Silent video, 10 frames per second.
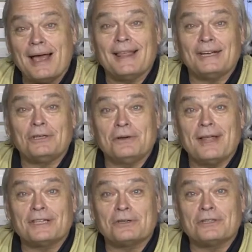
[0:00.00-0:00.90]
I like
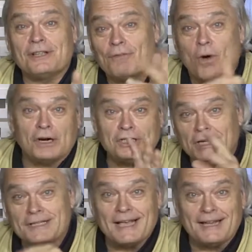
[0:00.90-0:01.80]
doing that sort of stuff,
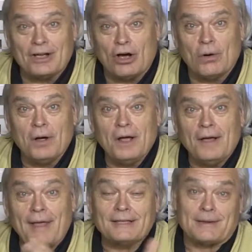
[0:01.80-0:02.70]
washing as I go.
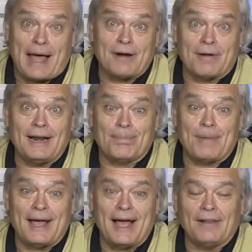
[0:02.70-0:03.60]
That's kind of right up
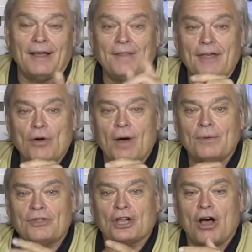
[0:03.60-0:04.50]
my alley. And the other
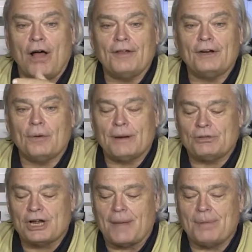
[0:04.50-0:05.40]
one with the colander, when
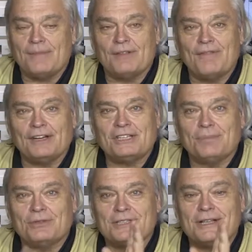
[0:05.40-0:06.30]
I'm chopping up the vegetables,
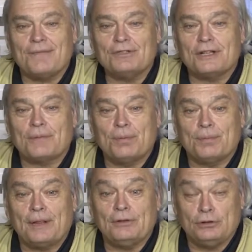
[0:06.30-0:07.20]
vegetables and stuff. Those
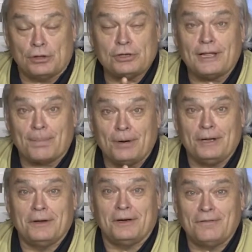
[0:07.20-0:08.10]
look, those look like
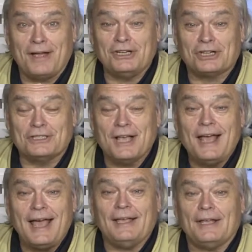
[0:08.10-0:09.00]
pretty good inventions.
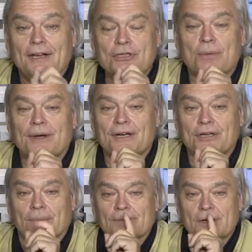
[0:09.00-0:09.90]
Hey, here's what we're going
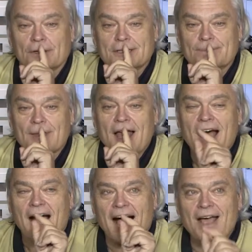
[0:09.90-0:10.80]
to do, Tonis.
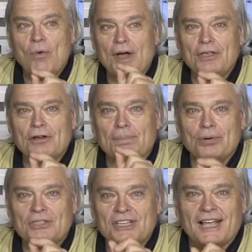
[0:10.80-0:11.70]
I want you to
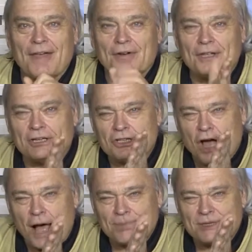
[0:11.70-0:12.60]
put together your
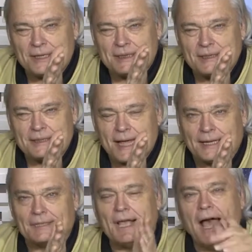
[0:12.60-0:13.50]
top 60
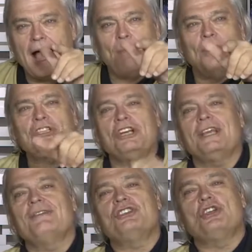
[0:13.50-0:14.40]
seconds. I want you to
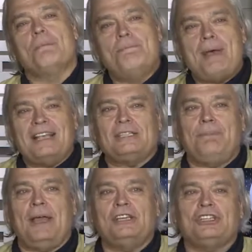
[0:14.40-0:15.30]
give us your
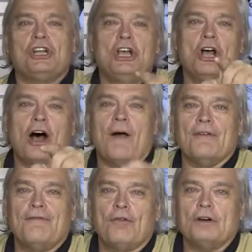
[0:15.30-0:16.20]
best pitch on
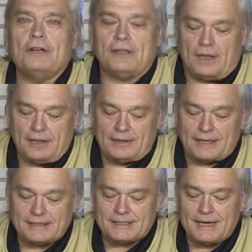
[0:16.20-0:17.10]
the foreign, the
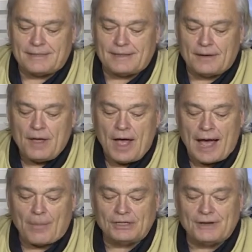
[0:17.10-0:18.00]
iSink there.
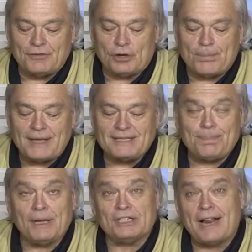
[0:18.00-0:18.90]
I want you to give your best pitch.